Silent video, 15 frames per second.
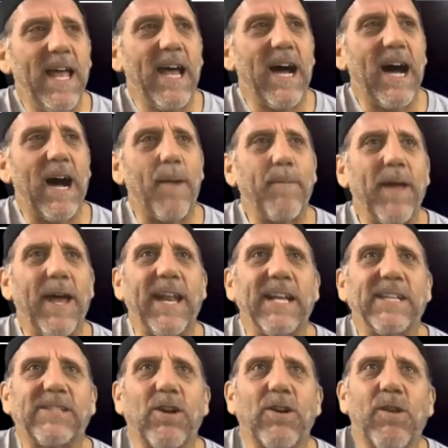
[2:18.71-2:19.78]
And I
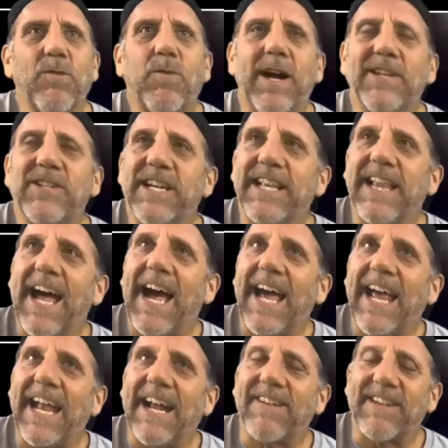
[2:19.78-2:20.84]
started watching that.
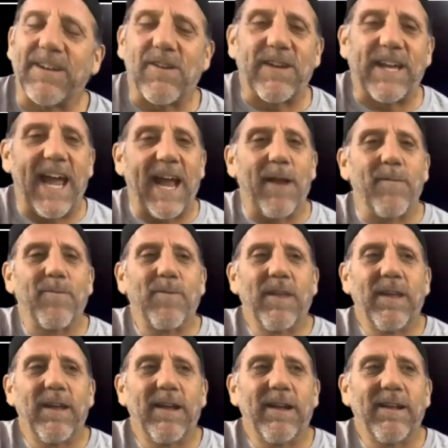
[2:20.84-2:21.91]
And I was like, okay,
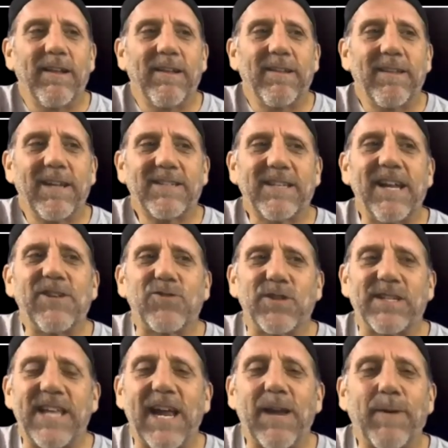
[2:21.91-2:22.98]
that's
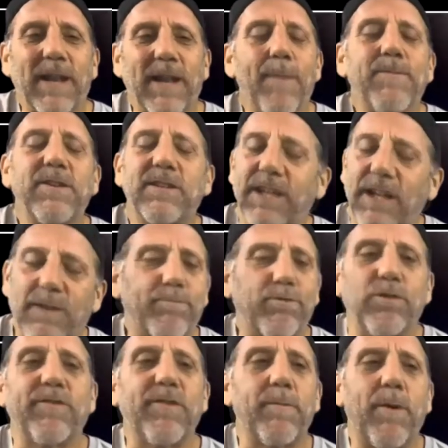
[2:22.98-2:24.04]
interesting, but I'm just going to
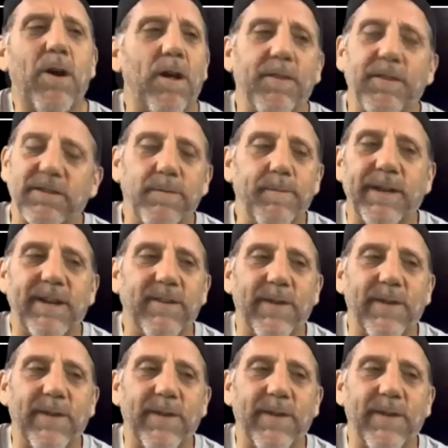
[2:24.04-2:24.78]
prove the ball. There's a million reasons.